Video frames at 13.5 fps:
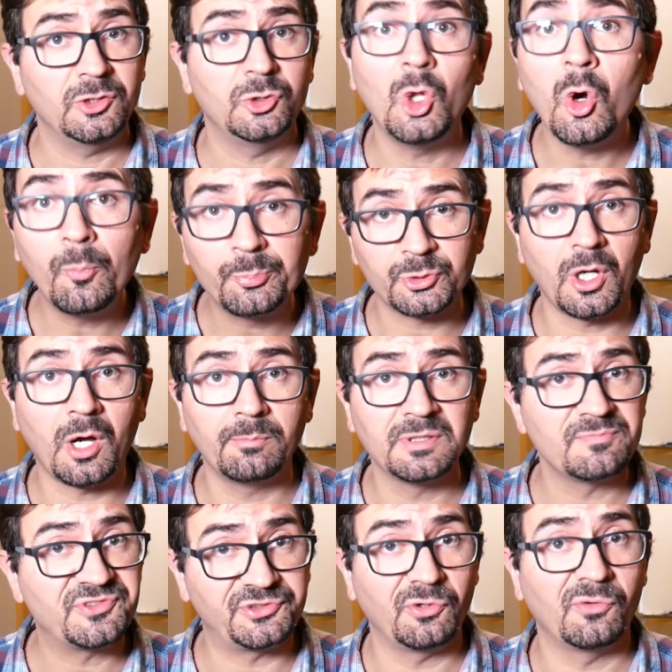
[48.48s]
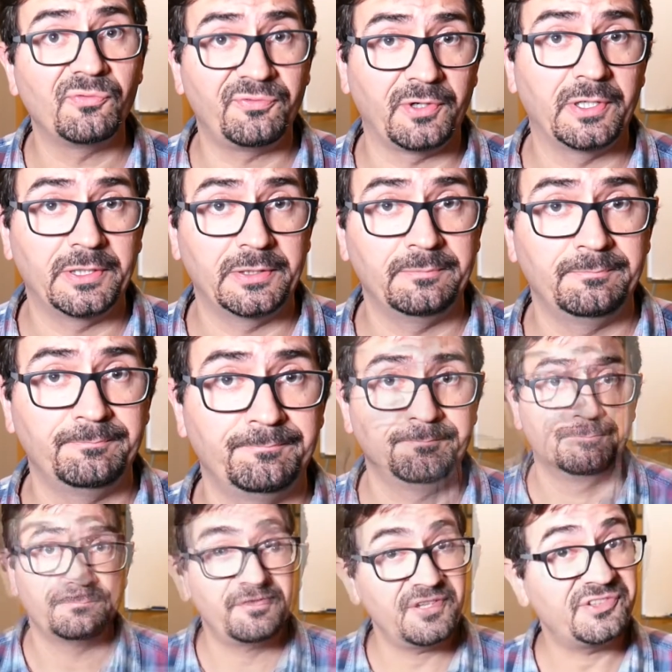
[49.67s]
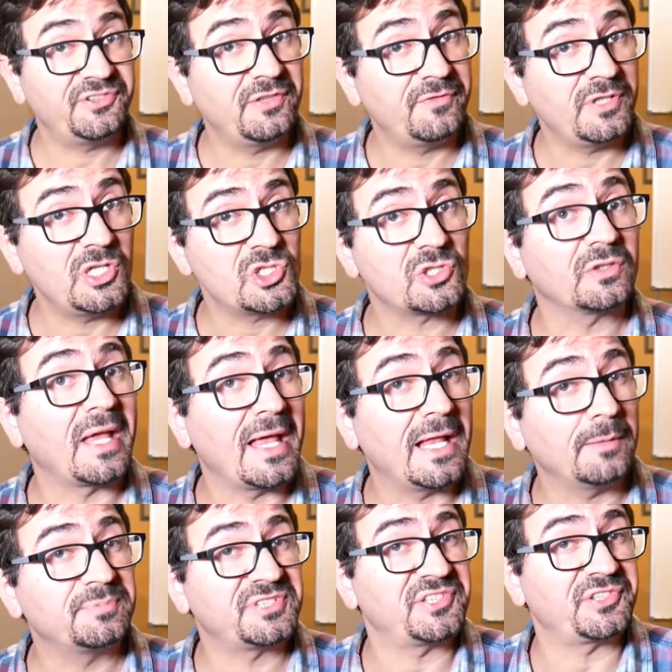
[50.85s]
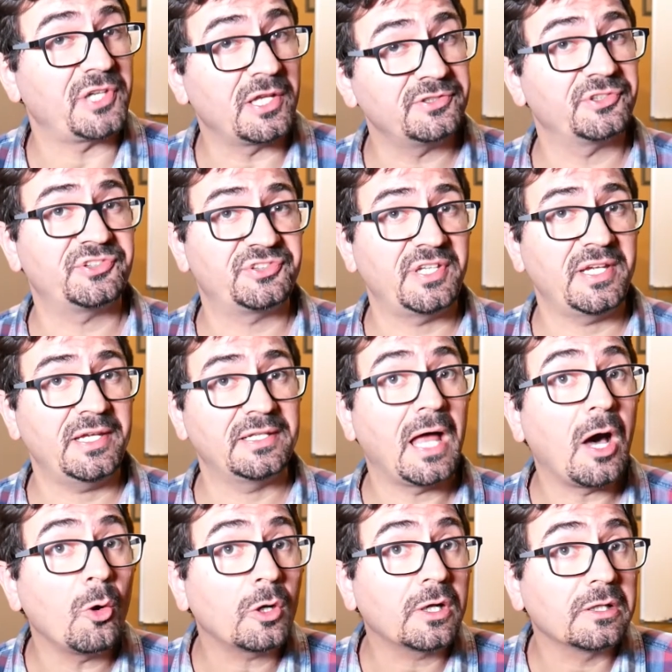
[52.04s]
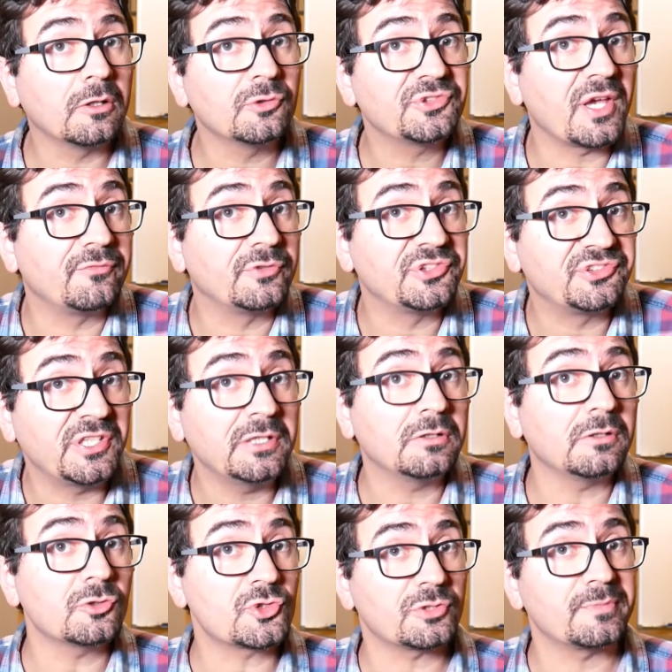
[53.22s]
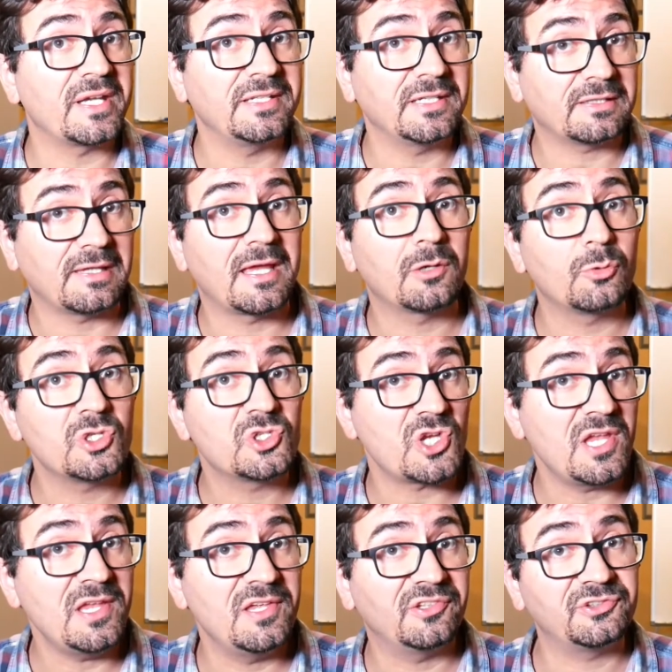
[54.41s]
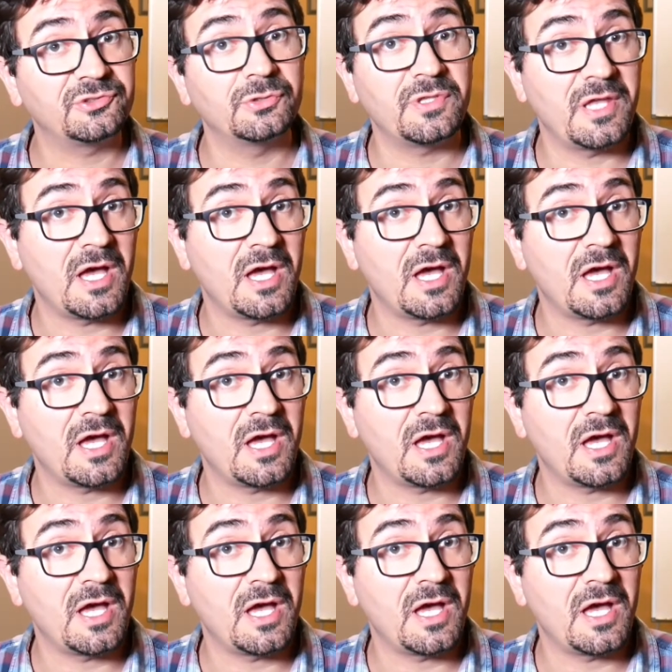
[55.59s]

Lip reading: no problem so far. This division helps us understand how close every single Germanic language is to the